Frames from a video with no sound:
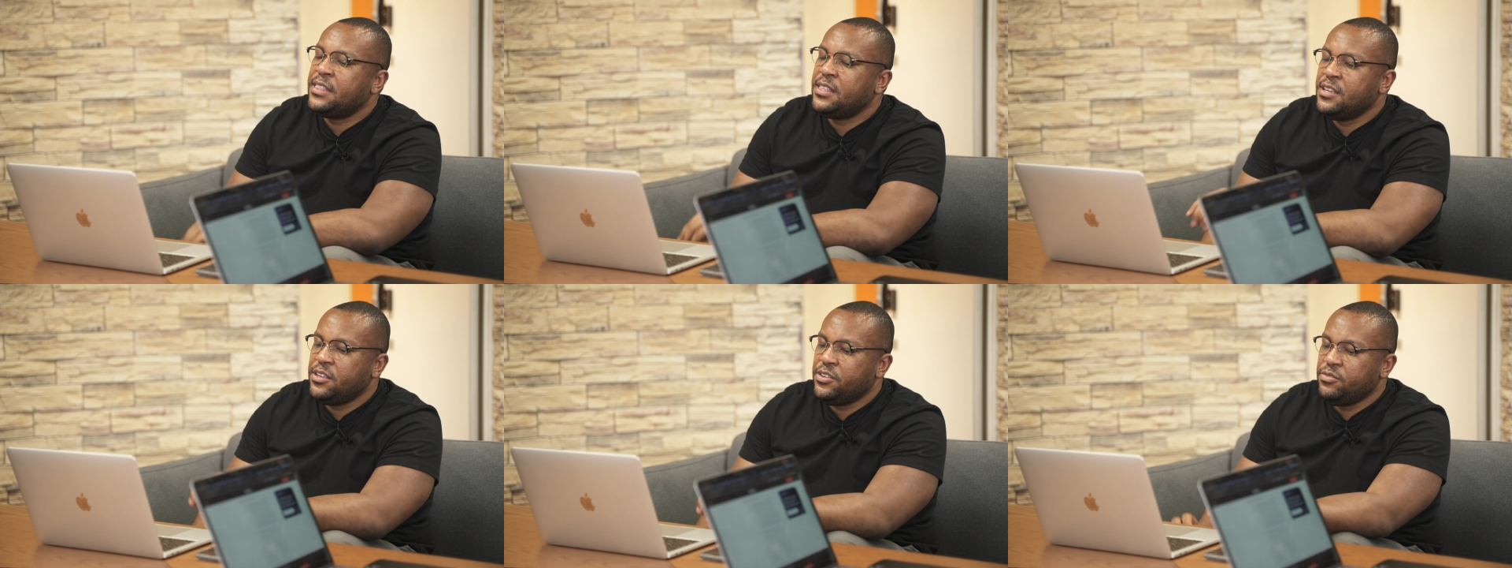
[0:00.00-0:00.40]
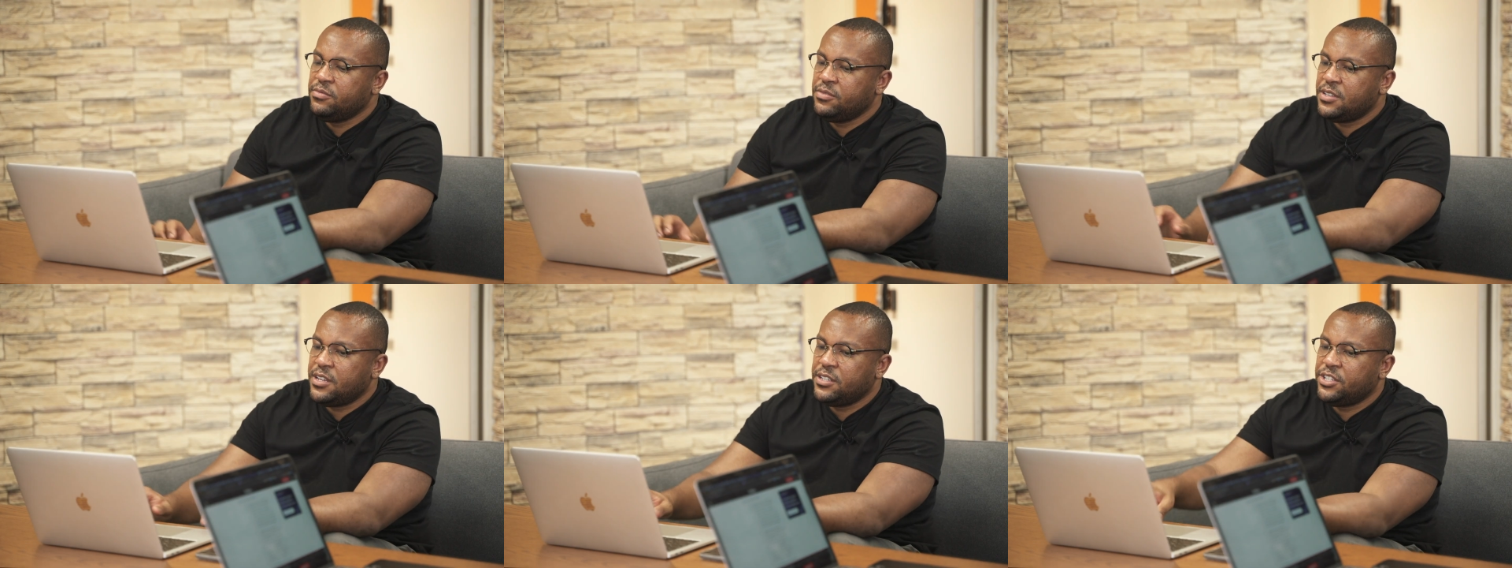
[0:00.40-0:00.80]
I think you
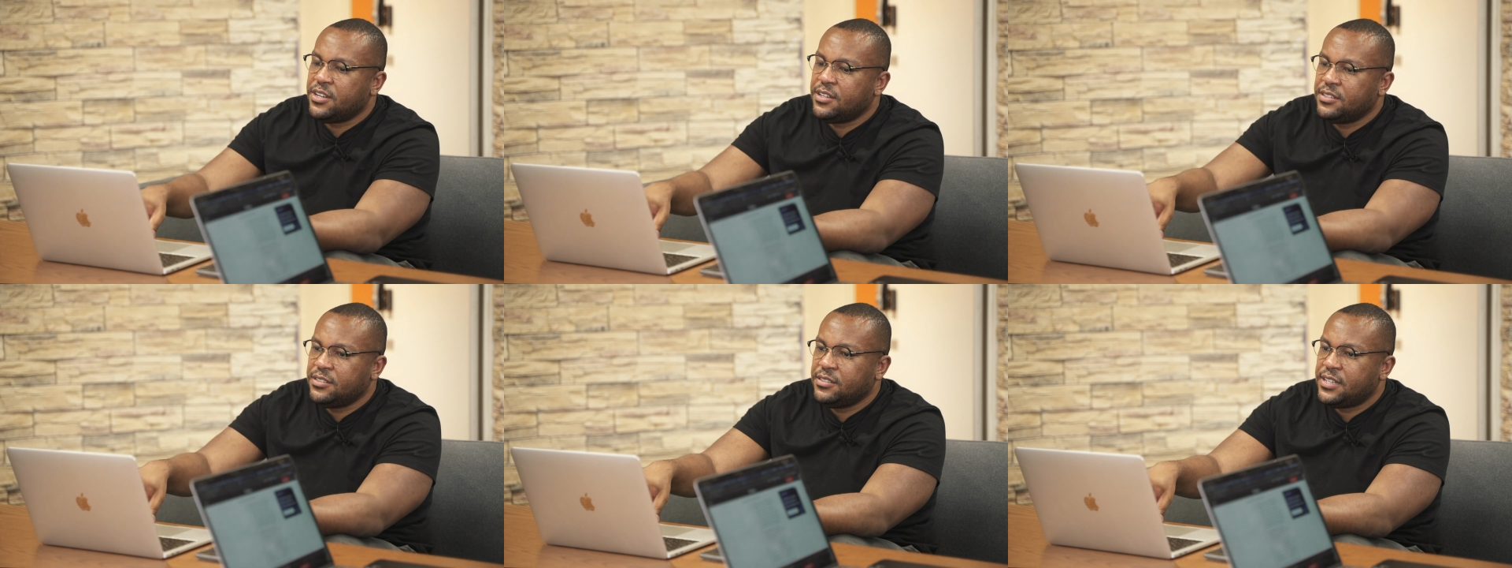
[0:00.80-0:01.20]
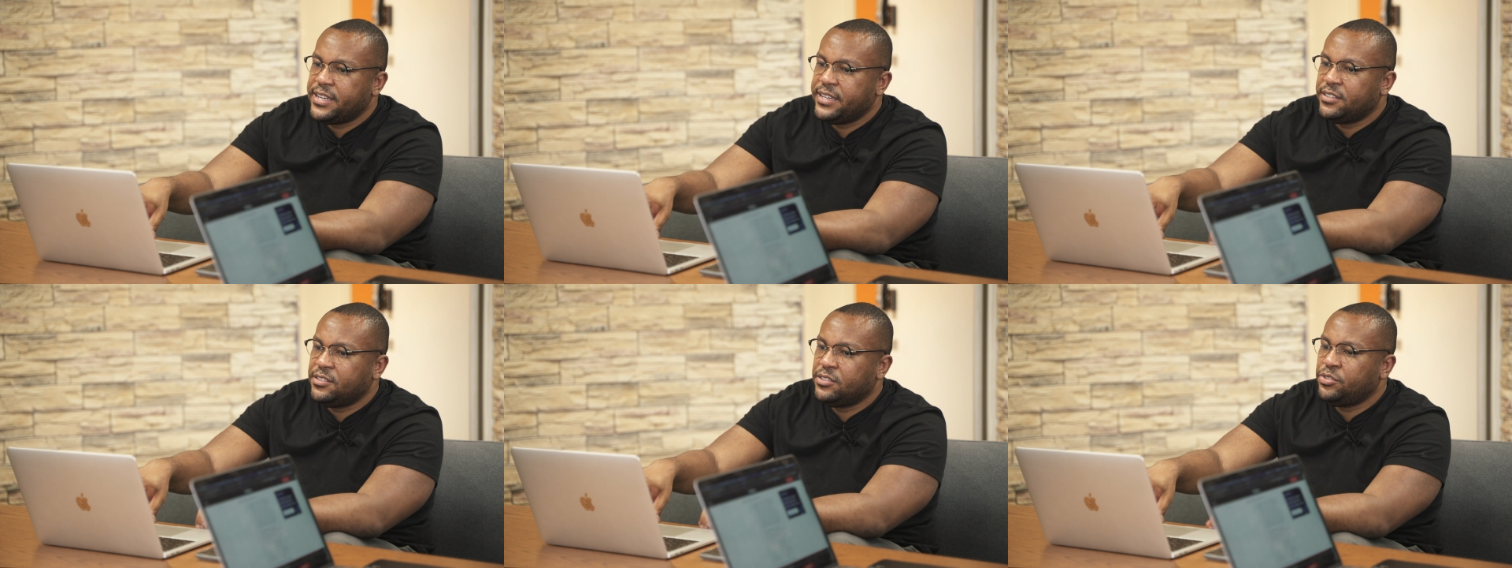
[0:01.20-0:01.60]
touch on
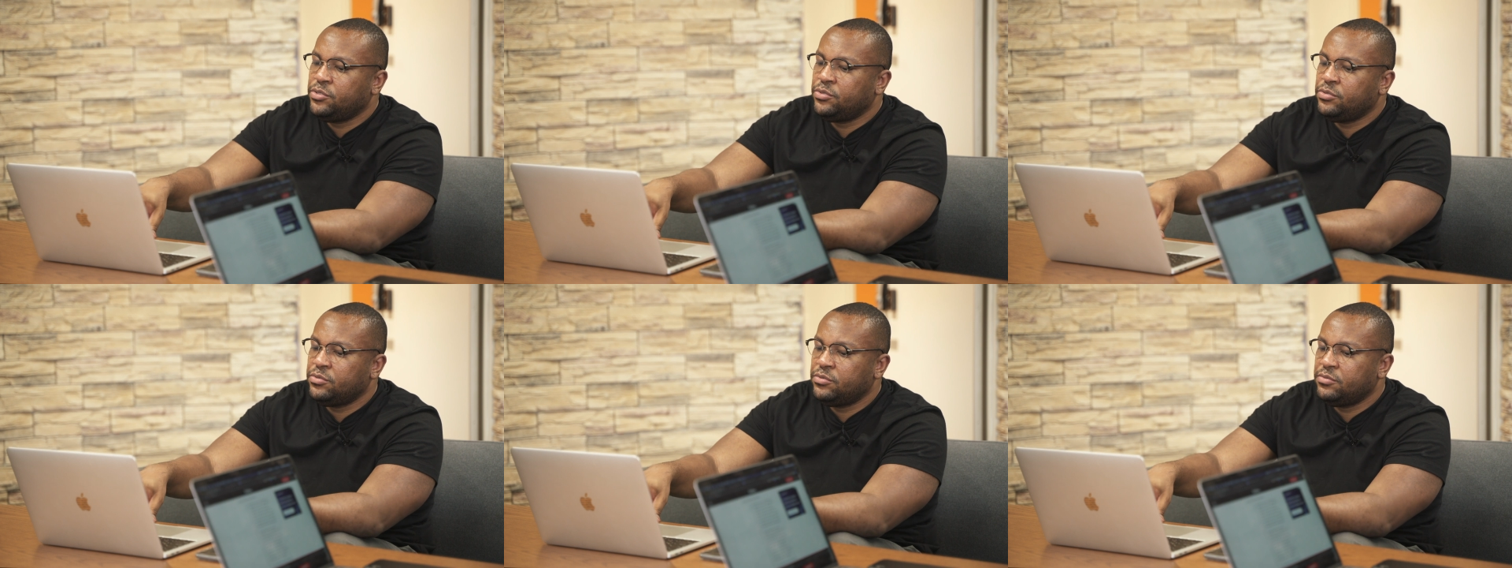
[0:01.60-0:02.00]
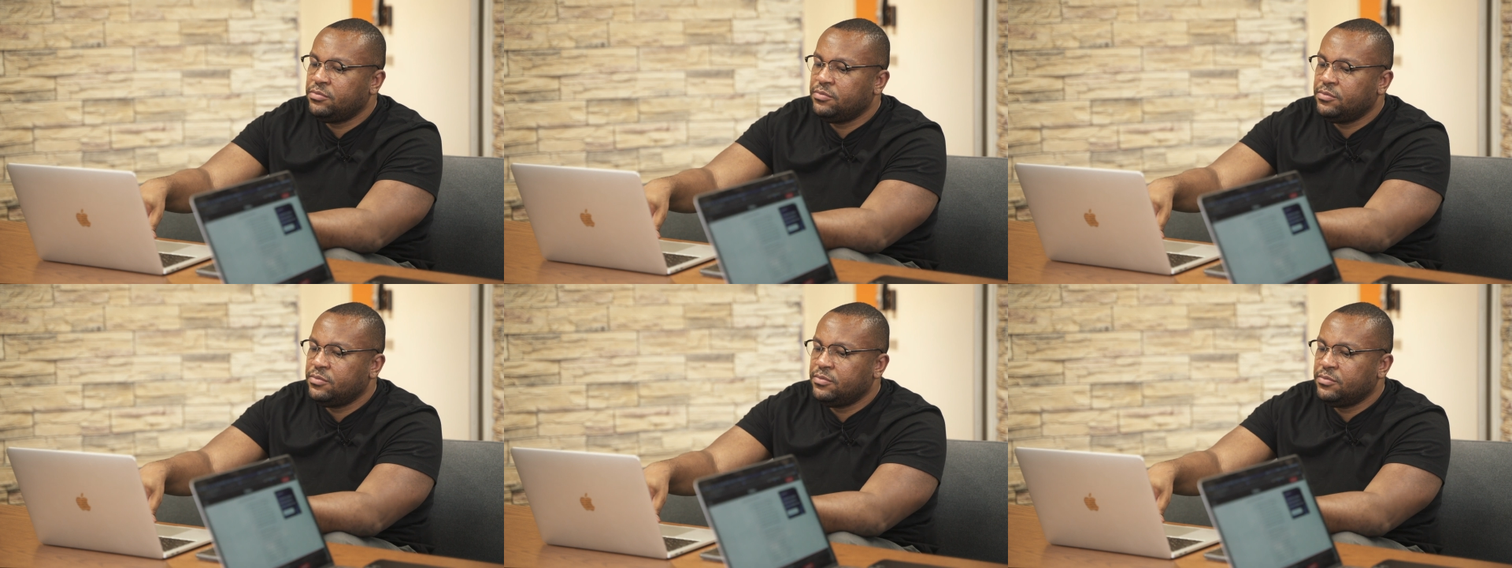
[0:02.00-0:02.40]
like two